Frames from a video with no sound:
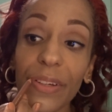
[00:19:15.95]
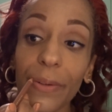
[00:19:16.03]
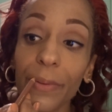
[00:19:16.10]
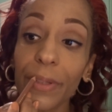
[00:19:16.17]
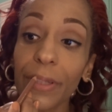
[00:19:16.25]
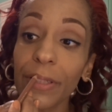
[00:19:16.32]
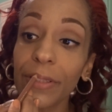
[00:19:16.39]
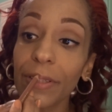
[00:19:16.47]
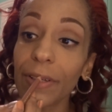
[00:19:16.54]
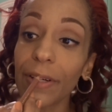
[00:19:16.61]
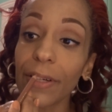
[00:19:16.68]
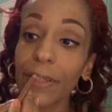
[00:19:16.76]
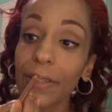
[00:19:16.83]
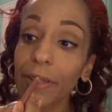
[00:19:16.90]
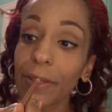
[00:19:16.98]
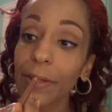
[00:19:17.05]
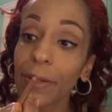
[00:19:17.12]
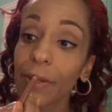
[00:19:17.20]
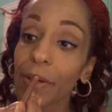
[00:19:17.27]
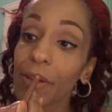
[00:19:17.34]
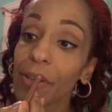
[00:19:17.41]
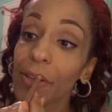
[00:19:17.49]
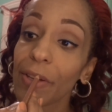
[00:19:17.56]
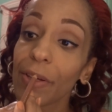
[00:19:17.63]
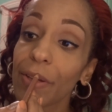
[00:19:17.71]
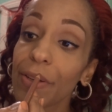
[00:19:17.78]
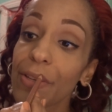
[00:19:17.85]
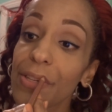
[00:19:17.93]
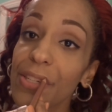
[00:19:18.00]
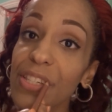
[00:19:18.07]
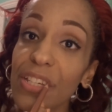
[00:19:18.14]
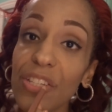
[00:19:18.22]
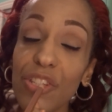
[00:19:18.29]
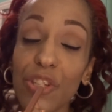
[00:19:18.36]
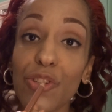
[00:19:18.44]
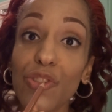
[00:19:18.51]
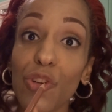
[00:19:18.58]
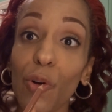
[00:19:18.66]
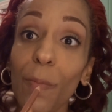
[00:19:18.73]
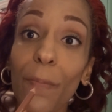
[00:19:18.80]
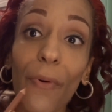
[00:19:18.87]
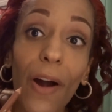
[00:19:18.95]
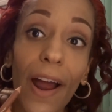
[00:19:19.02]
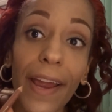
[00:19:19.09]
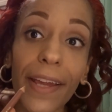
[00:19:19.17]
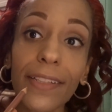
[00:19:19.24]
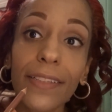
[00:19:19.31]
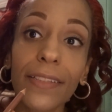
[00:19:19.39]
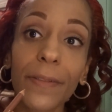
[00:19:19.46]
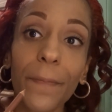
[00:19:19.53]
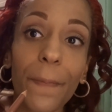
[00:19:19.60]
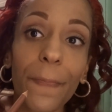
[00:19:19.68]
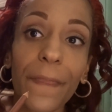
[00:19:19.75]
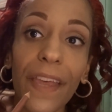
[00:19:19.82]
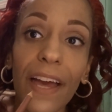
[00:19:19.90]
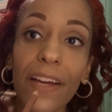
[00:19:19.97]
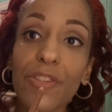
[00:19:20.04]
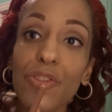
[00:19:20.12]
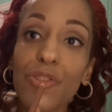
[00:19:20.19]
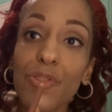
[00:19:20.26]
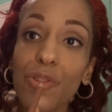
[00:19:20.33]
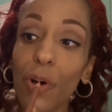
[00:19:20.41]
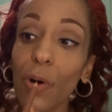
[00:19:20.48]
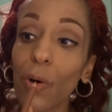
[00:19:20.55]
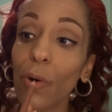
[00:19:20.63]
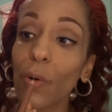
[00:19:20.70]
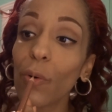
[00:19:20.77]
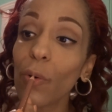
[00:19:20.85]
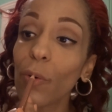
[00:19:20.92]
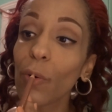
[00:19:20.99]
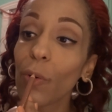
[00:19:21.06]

with this look, since it's so bright and so